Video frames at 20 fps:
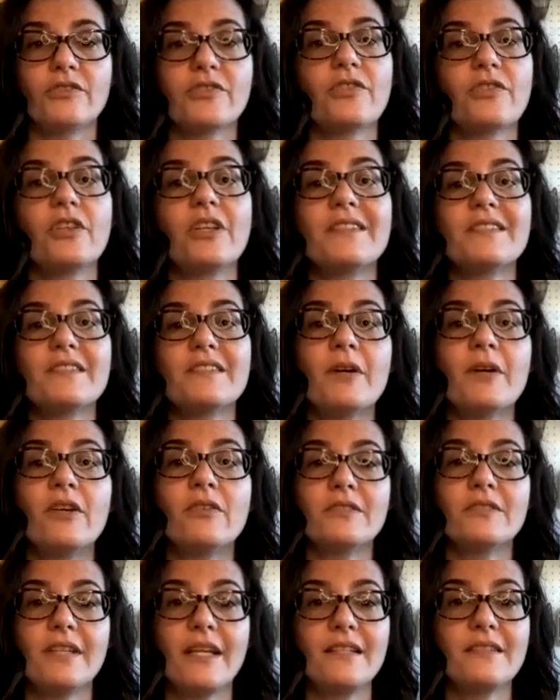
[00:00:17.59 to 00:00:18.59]
So you can
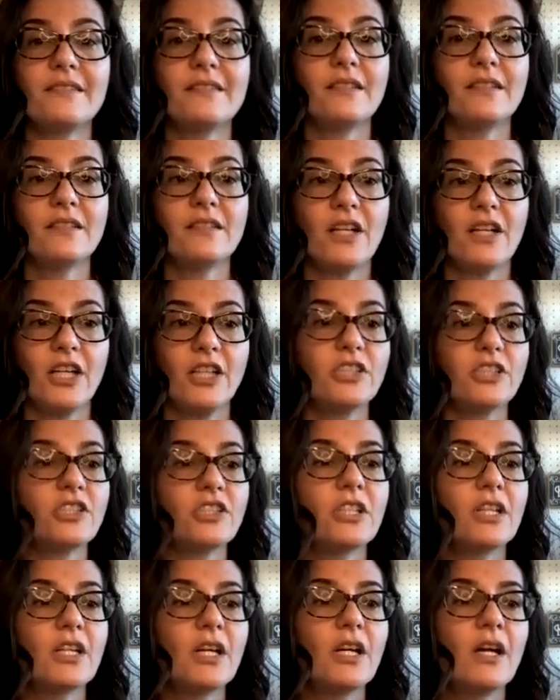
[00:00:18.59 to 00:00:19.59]
smell, taste, and
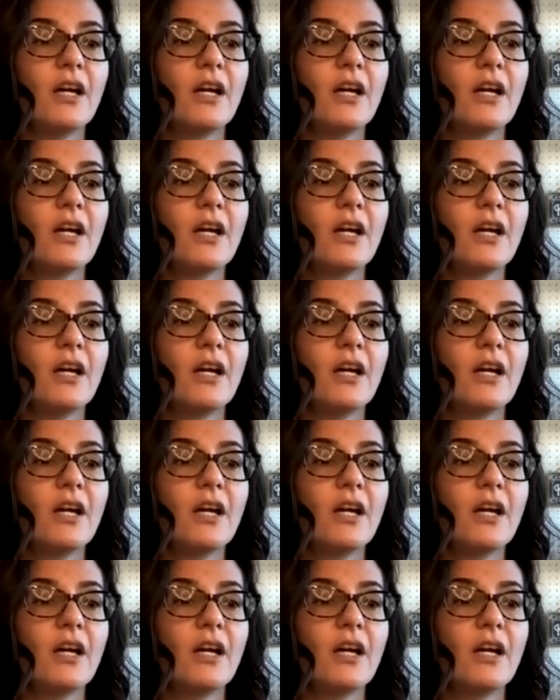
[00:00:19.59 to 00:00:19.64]
touch.